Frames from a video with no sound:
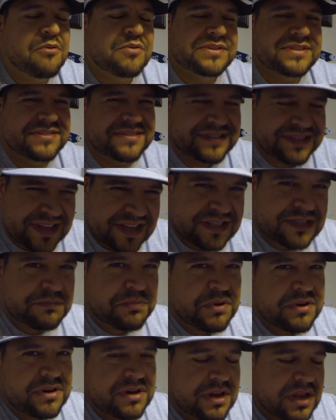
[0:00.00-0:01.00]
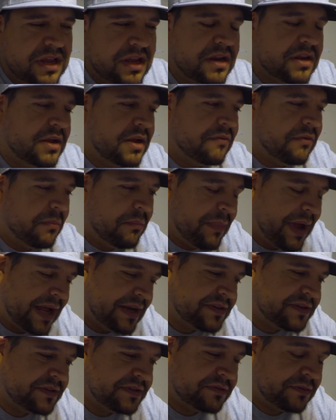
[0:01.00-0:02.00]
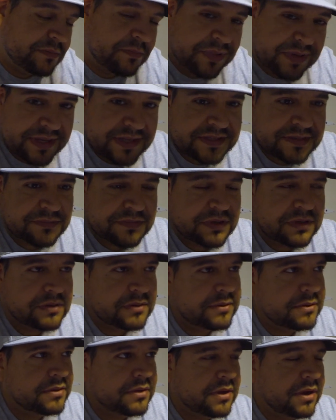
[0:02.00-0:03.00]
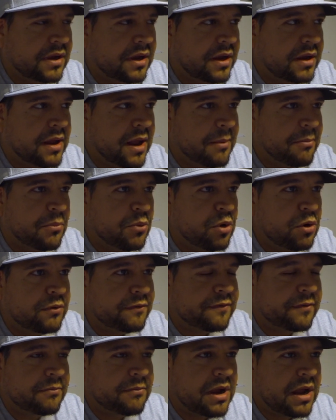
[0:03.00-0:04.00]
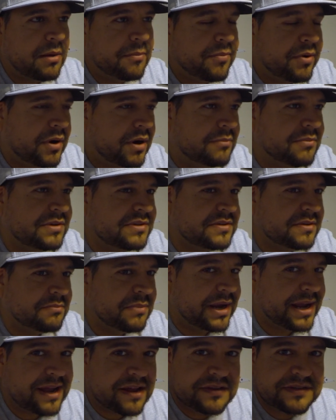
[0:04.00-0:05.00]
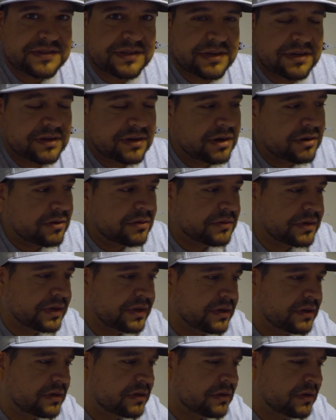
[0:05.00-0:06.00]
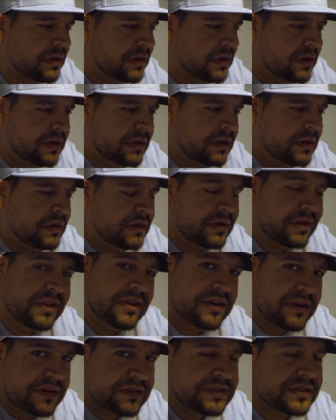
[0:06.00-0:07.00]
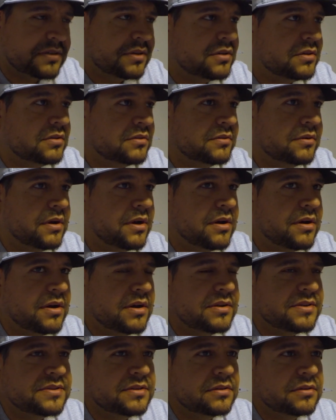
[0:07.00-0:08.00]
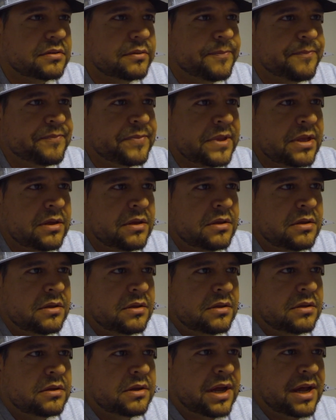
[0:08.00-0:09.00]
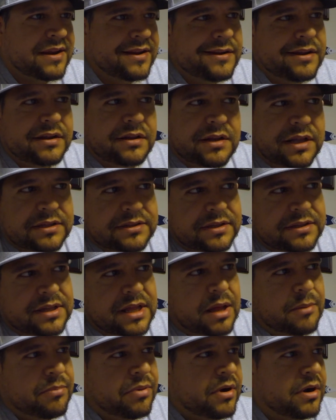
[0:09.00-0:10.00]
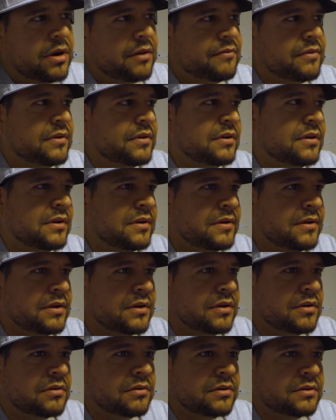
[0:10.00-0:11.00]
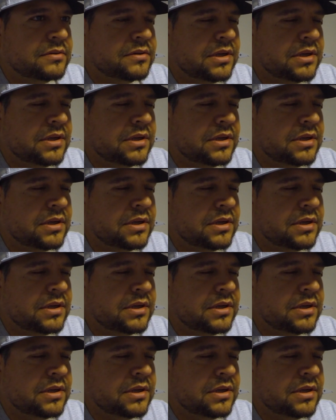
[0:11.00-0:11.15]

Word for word: was in desperate need of a mattress replacement. I moved from my apartment to my house that I own here years ago. Alright, so kind of neglected that part of it, you know,